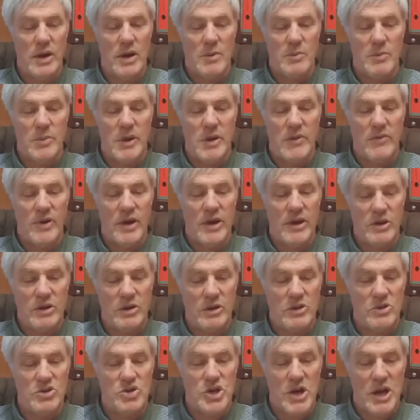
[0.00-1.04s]
But if I
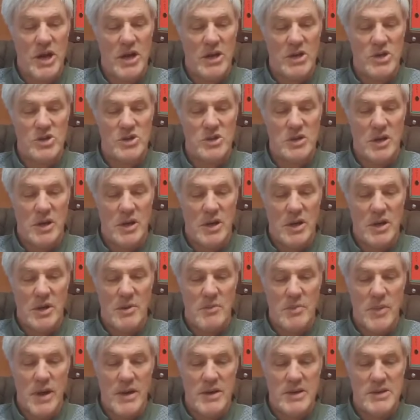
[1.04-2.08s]
do judge,
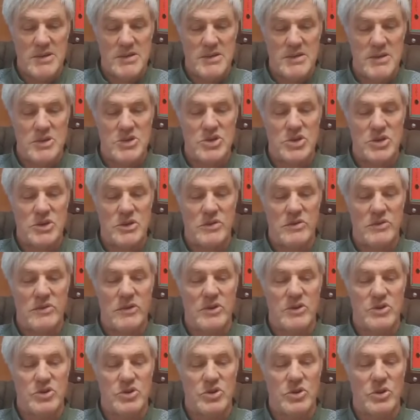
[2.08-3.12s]
my decisions are
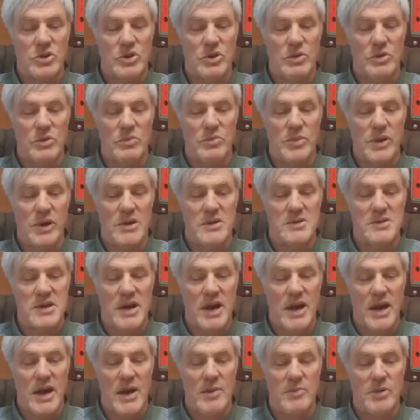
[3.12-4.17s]
true, because
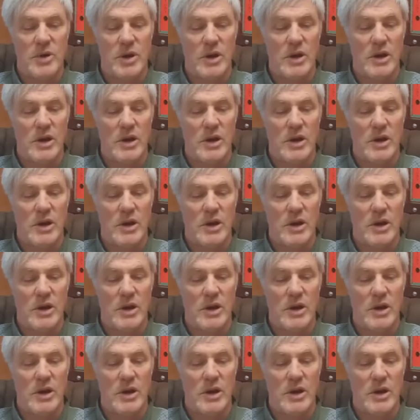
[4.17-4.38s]
I am not